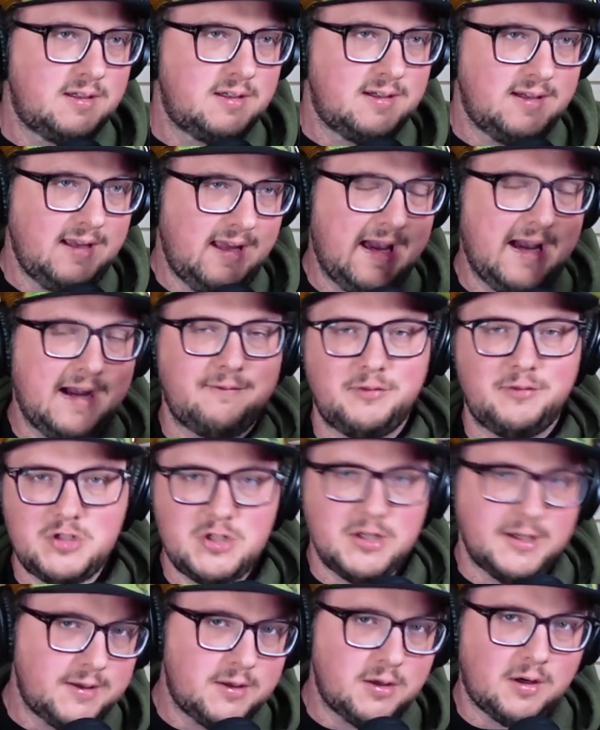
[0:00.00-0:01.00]

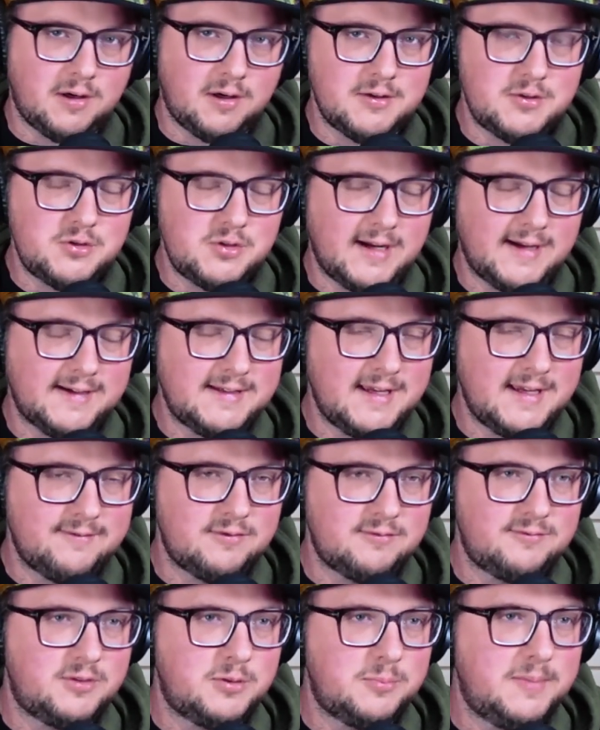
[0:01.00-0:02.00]
averaging contract,
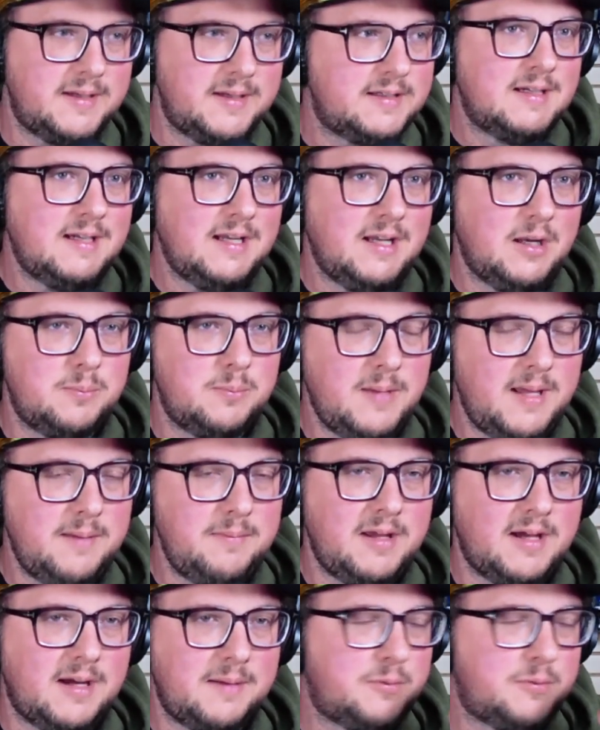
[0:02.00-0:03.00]
heaven forbid.
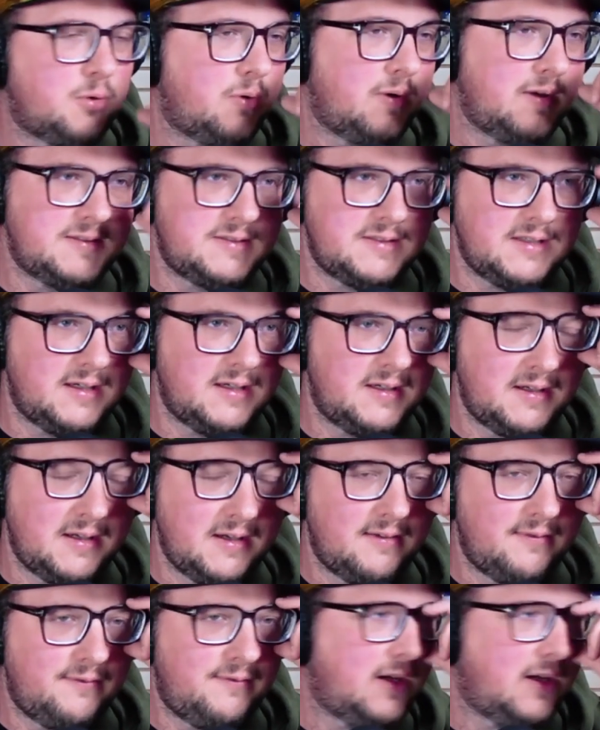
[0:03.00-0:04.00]
Maybe I'm going to
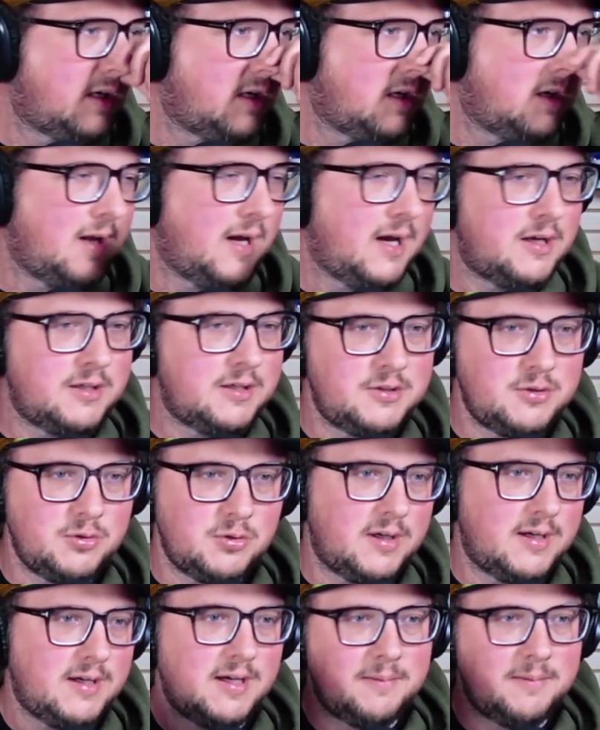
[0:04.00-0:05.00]
figure out how to do
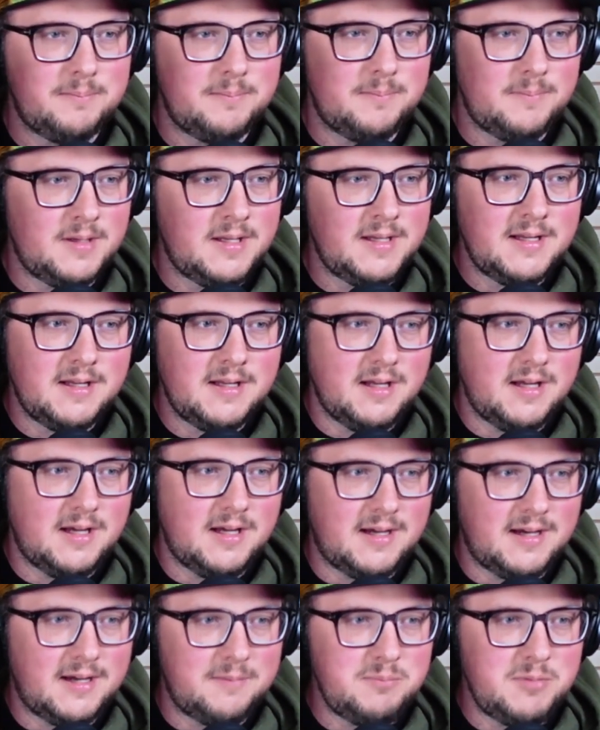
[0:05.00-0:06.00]

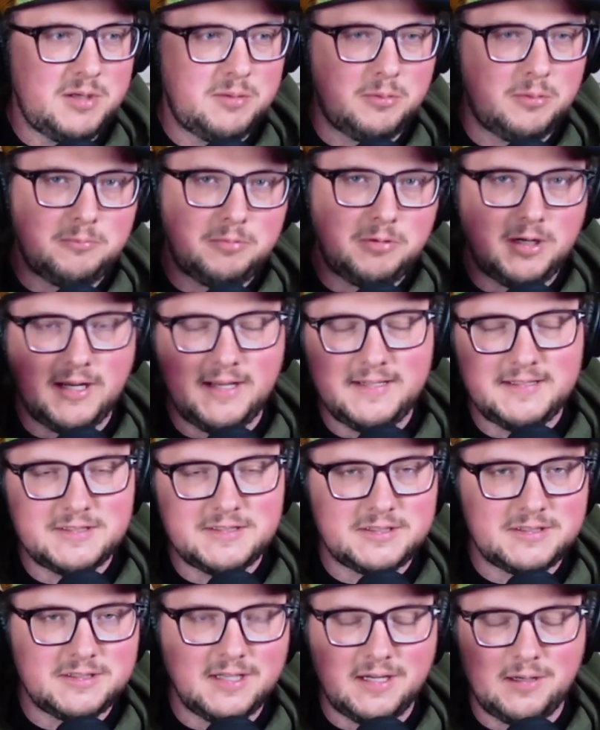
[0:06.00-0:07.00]
a minimum
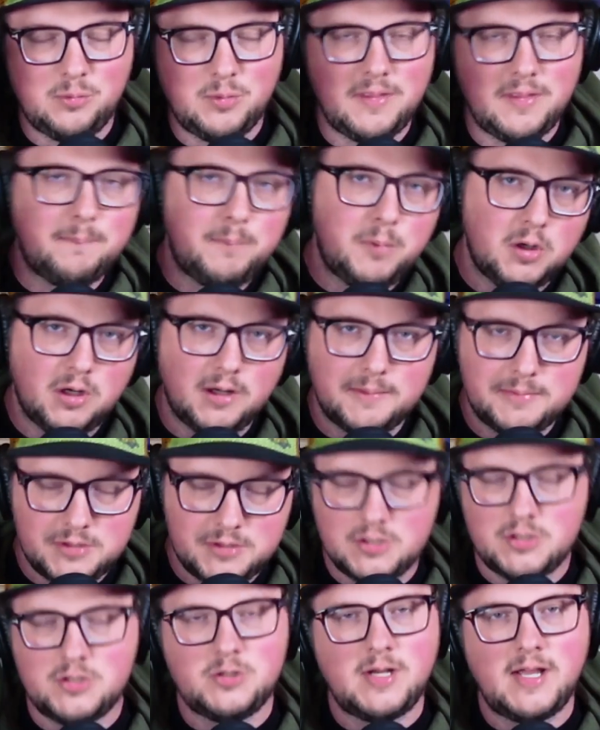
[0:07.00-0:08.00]
price with a put
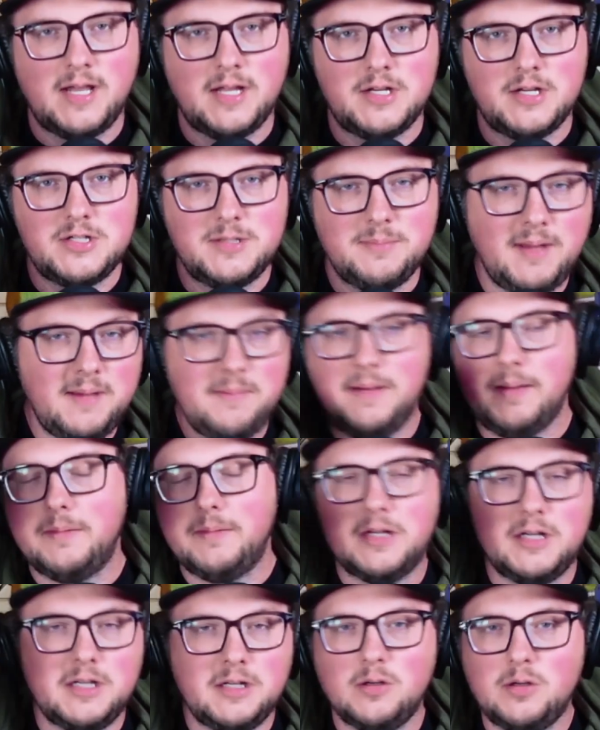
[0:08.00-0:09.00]
option strategy. Maybe I'm
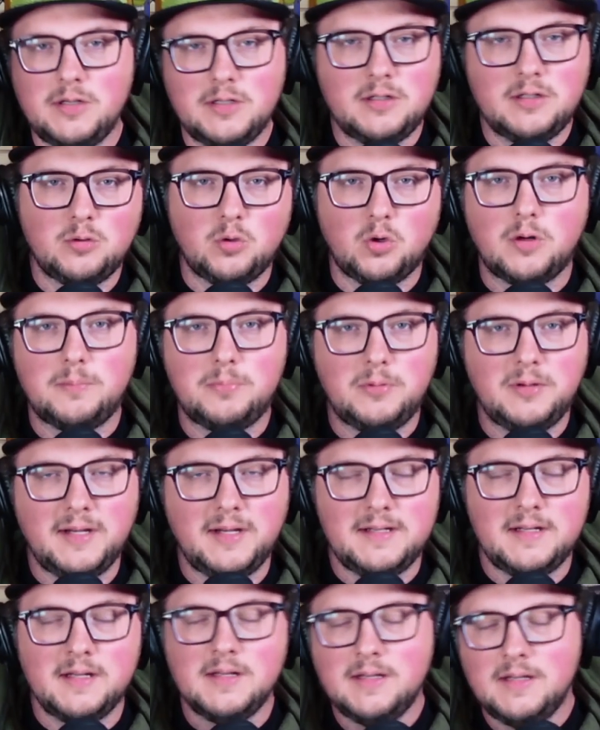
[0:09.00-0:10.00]
going to
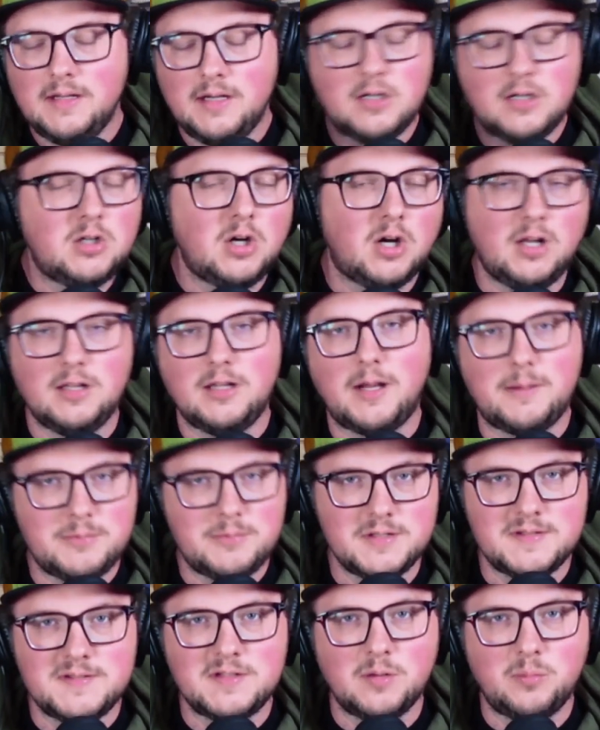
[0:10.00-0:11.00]
incorporate a call
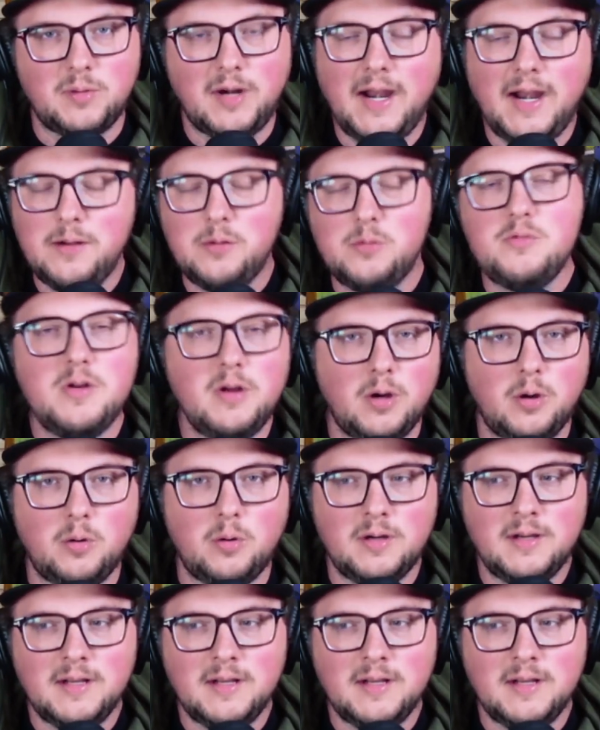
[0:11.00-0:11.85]
option somewhere. I don't know,